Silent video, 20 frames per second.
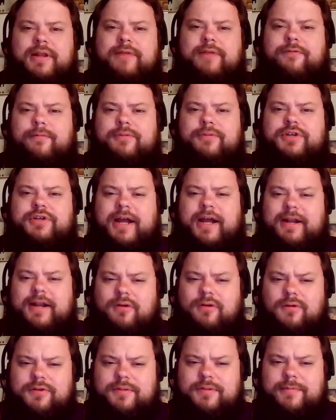from China
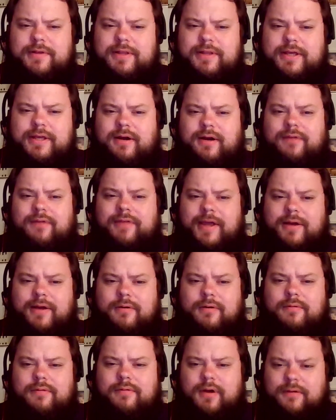ultimately? Aren't
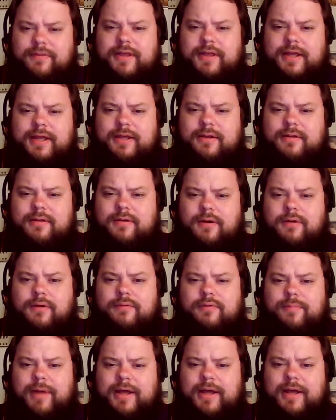they
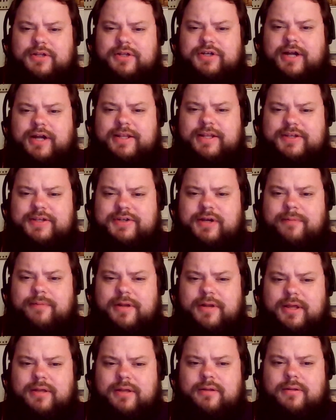owned by a Chinese
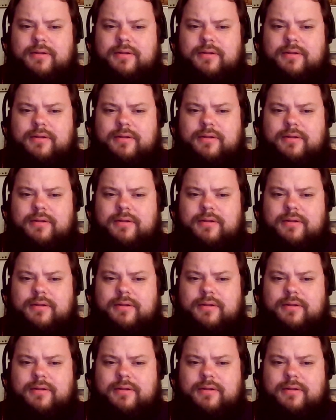company?